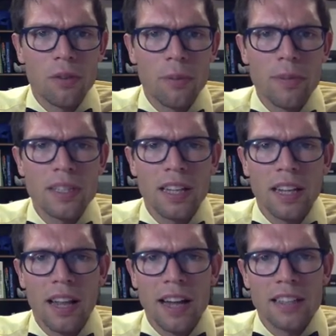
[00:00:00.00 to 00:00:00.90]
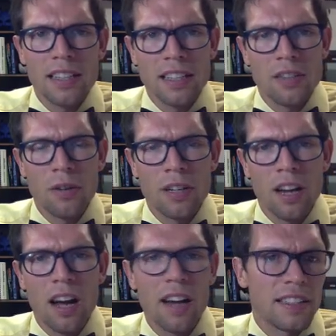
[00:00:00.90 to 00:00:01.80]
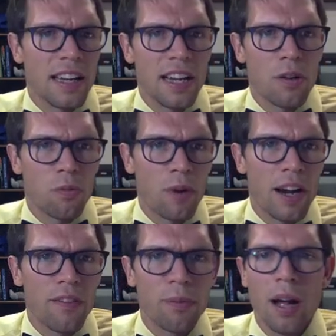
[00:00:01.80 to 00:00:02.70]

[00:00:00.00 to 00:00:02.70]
or missing an X, is going to cause any grave